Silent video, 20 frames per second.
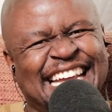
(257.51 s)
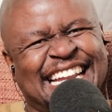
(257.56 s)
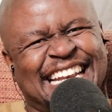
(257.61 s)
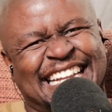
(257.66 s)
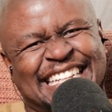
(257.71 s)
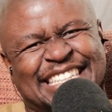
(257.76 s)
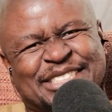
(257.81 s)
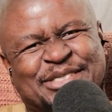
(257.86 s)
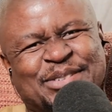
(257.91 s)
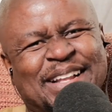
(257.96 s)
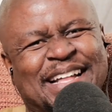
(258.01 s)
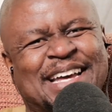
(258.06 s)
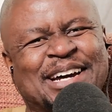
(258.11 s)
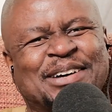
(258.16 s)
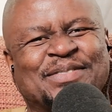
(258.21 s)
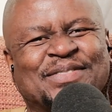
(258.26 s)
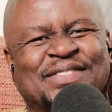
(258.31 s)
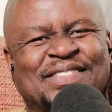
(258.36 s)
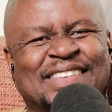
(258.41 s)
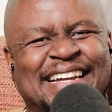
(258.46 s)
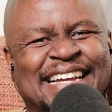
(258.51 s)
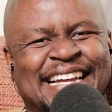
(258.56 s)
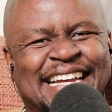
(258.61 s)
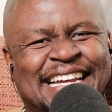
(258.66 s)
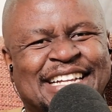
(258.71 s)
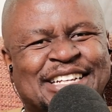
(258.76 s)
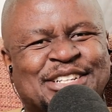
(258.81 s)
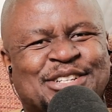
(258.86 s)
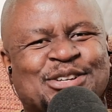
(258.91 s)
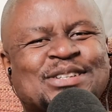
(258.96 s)
Let's welcome
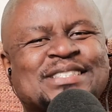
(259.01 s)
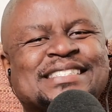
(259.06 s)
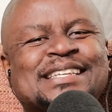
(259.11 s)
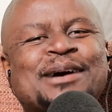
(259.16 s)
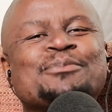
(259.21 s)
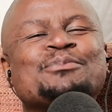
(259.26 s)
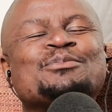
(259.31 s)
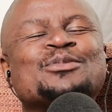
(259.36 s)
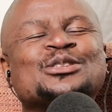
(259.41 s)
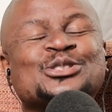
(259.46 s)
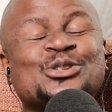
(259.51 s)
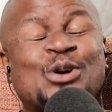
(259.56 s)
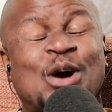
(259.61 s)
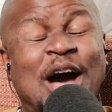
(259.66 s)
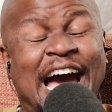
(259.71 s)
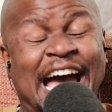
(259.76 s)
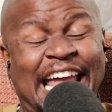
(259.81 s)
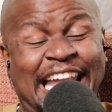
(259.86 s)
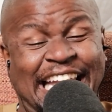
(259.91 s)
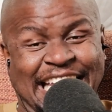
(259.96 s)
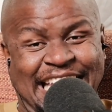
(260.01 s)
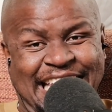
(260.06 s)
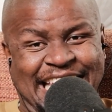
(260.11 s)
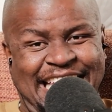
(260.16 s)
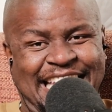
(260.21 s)
Dr. Motsoane.